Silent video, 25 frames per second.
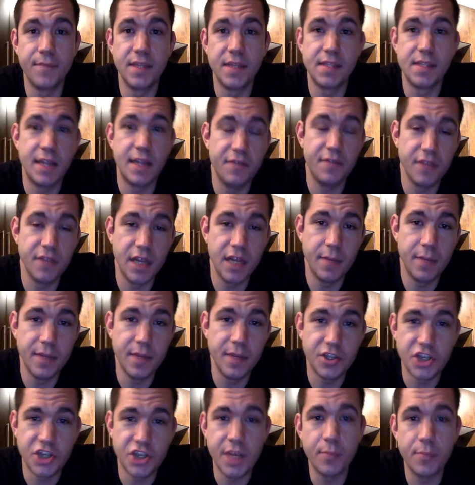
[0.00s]
It's definitely going to
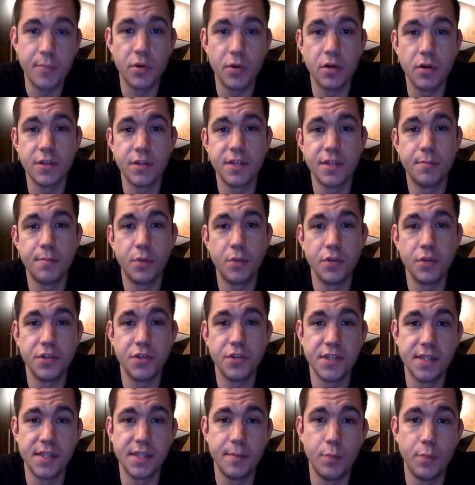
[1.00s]
be cheaper to
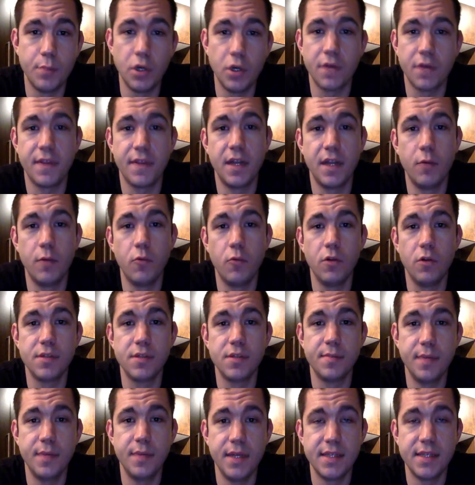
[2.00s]
purchase the book than it will
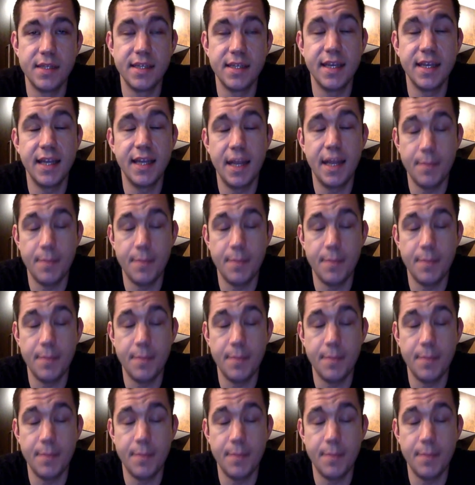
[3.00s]
to be to get